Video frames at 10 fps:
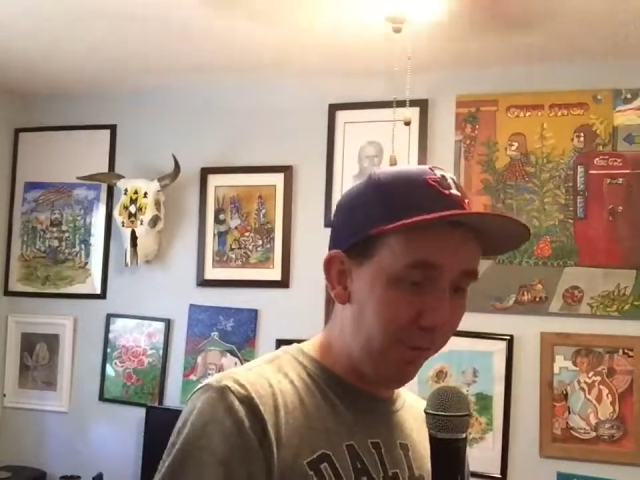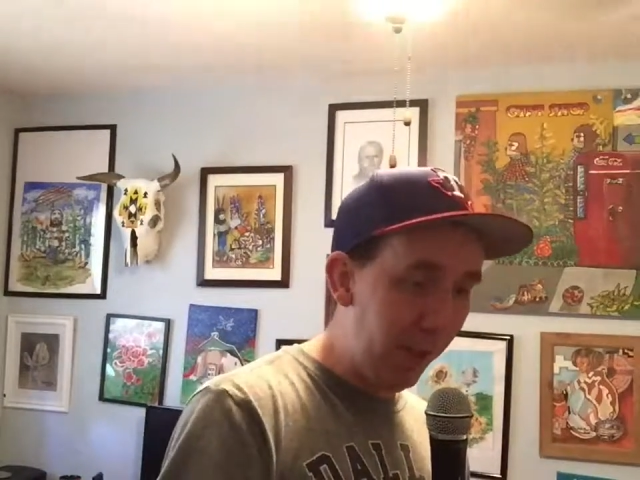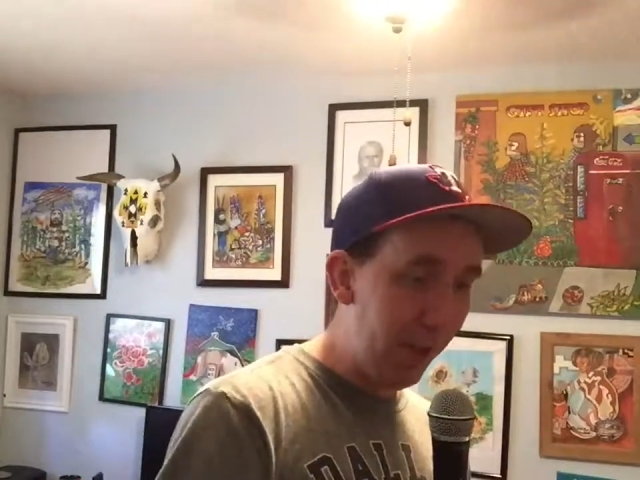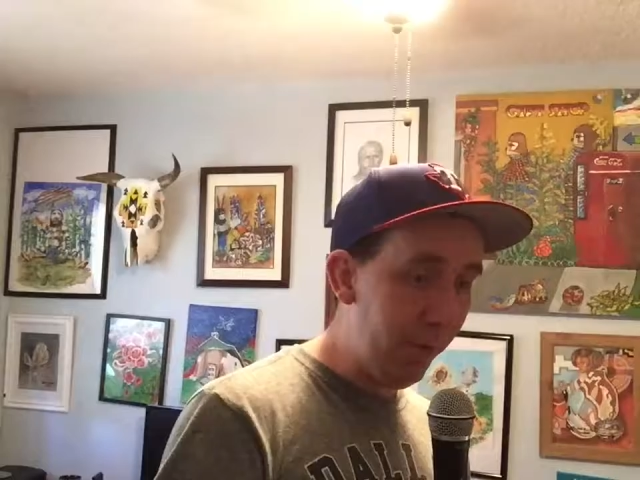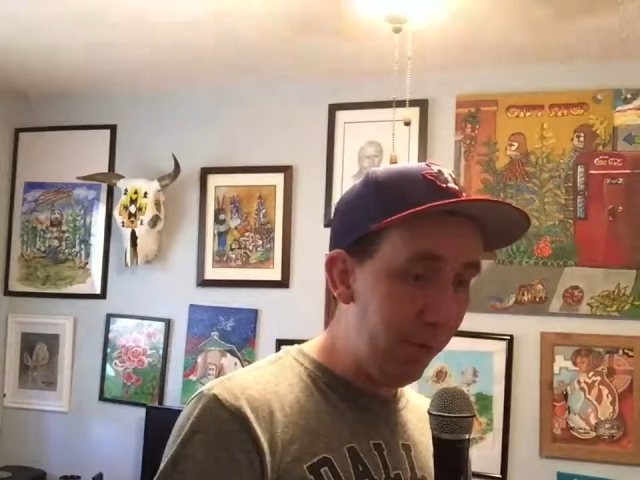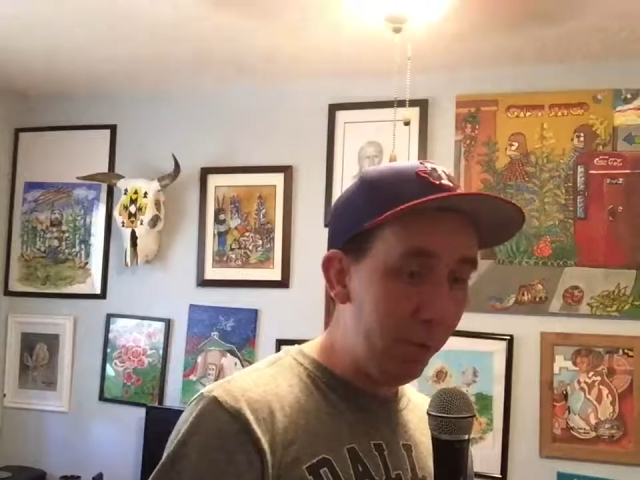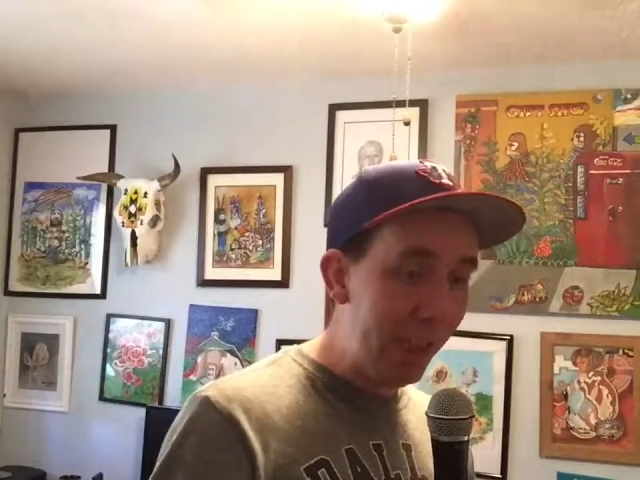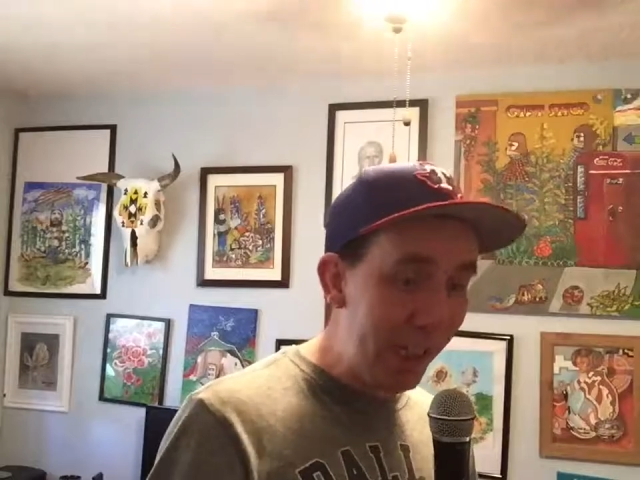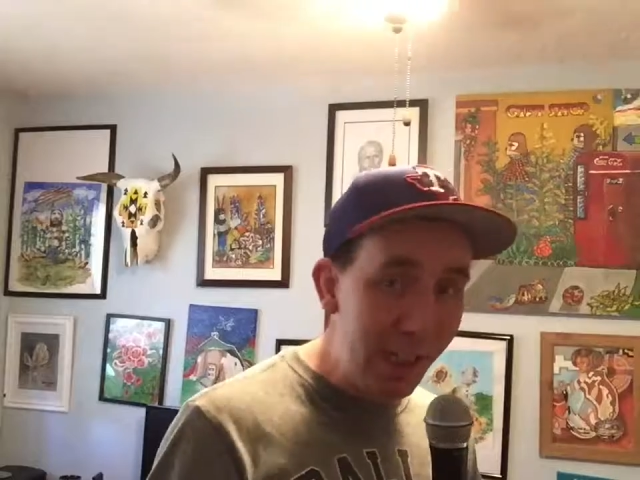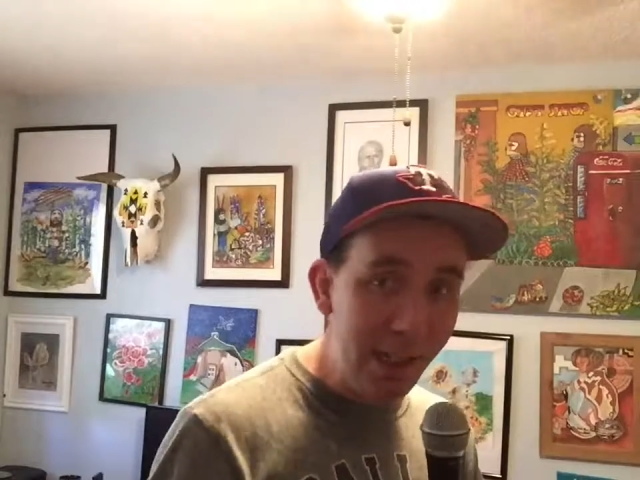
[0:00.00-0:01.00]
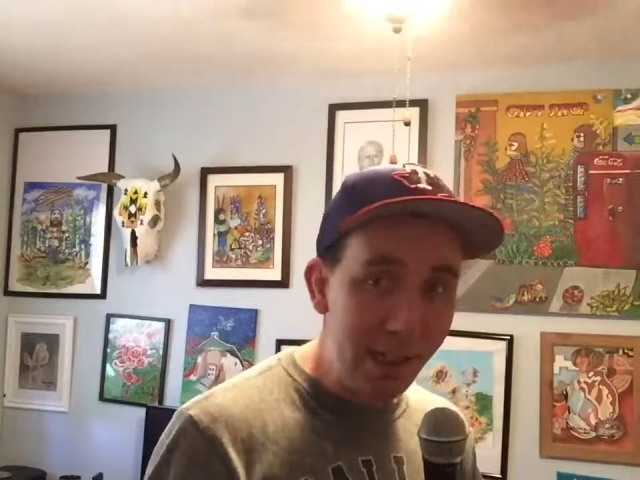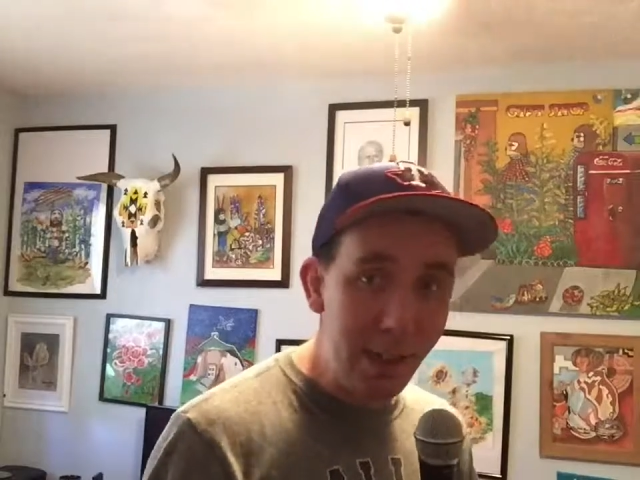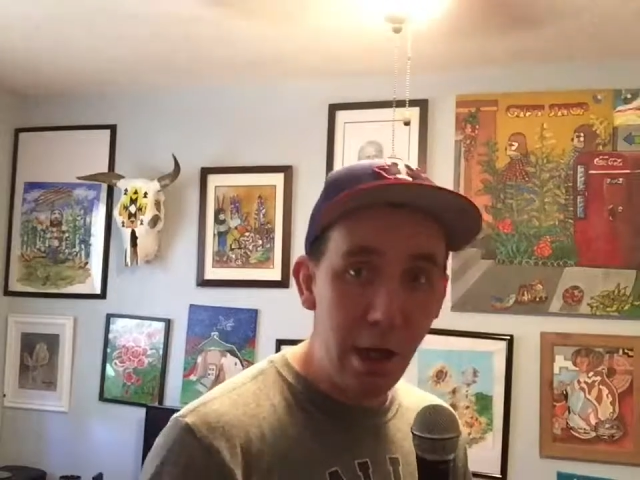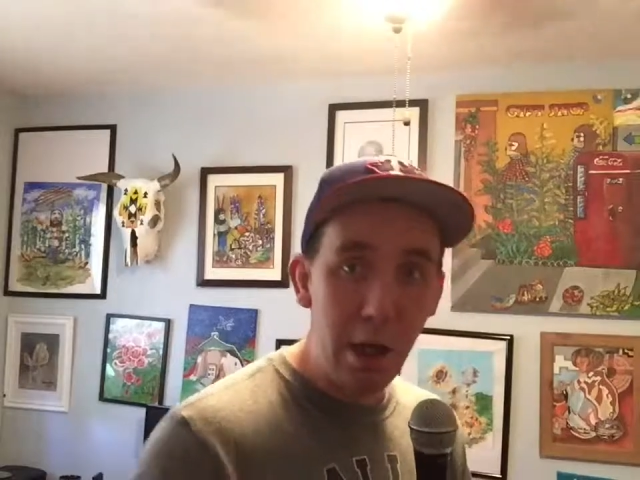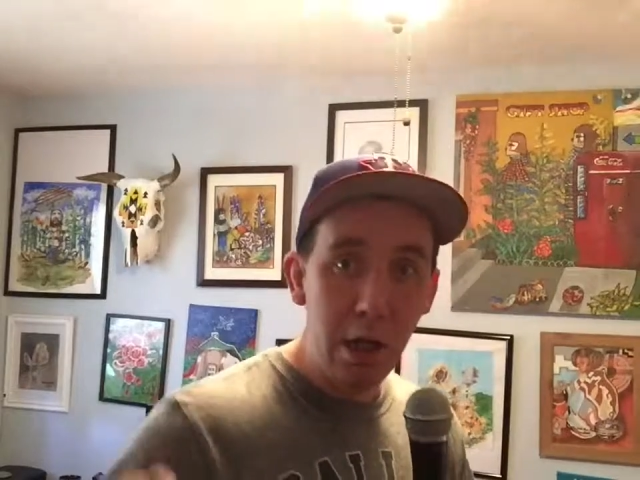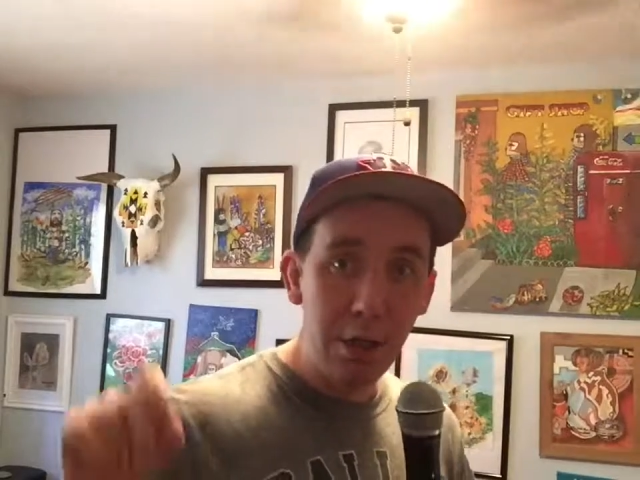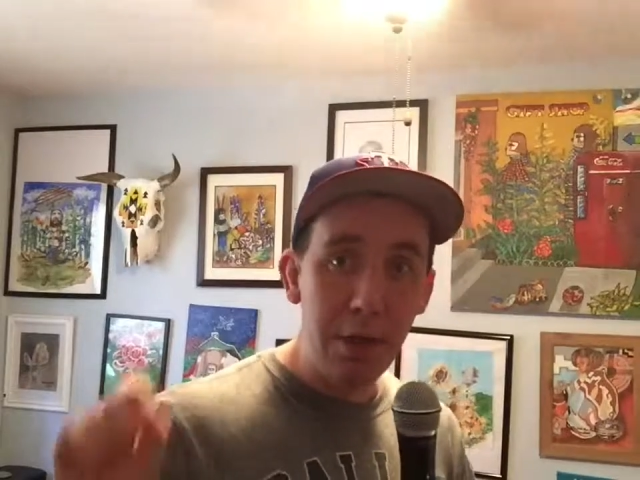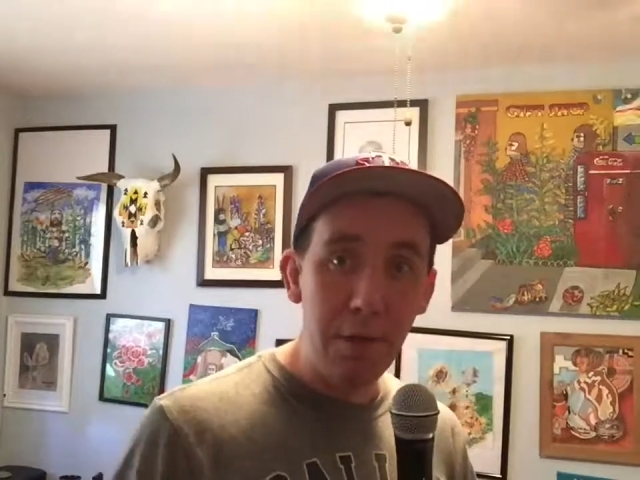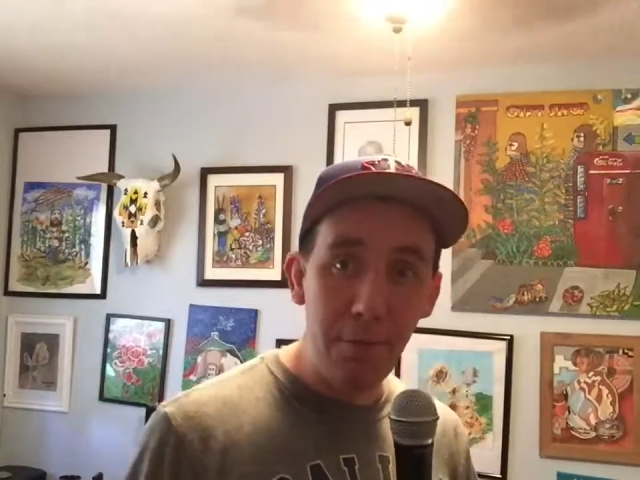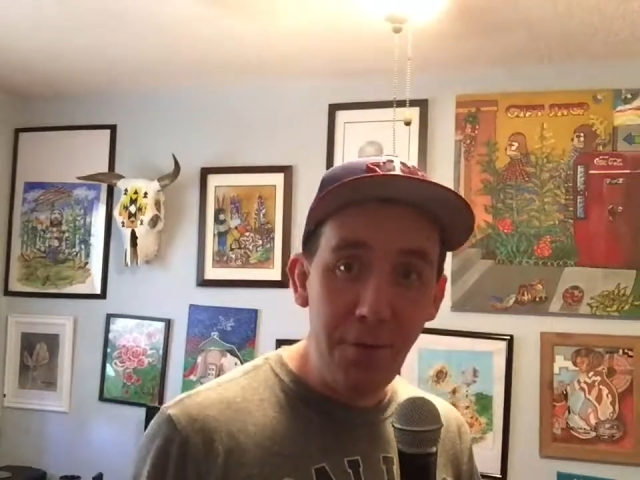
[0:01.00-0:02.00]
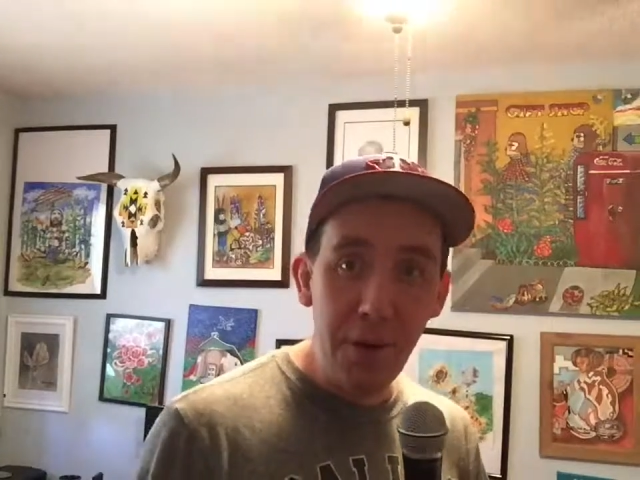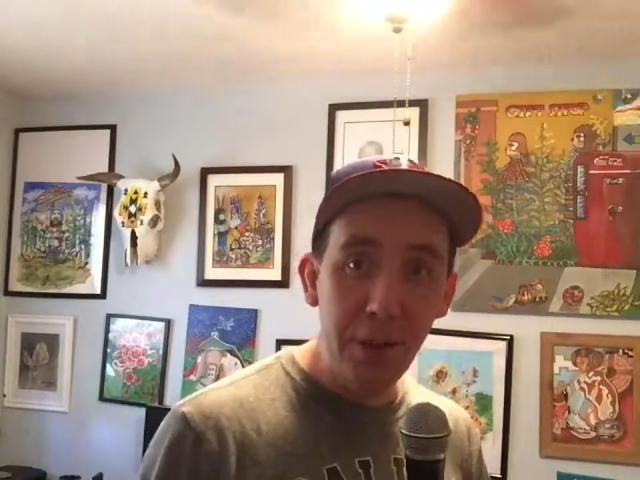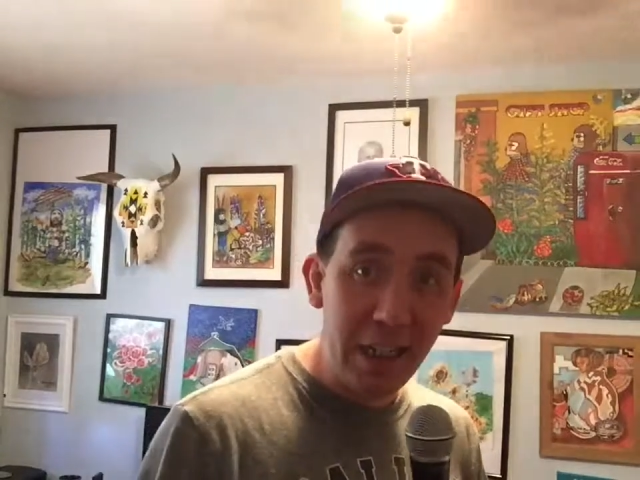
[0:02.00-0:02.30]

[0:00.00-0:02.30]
thing that we need to fill